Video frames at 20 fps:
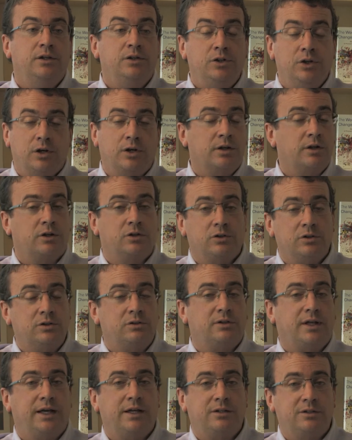you're going to
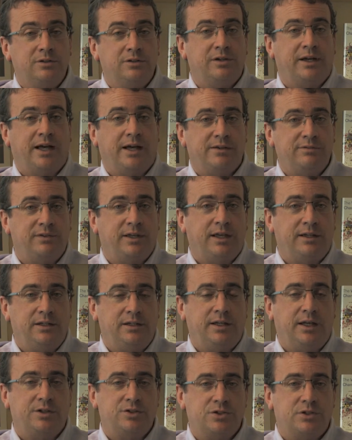look like you have
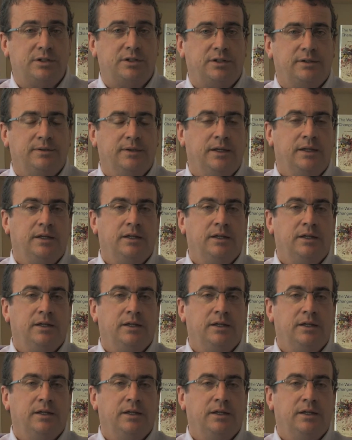ADHD.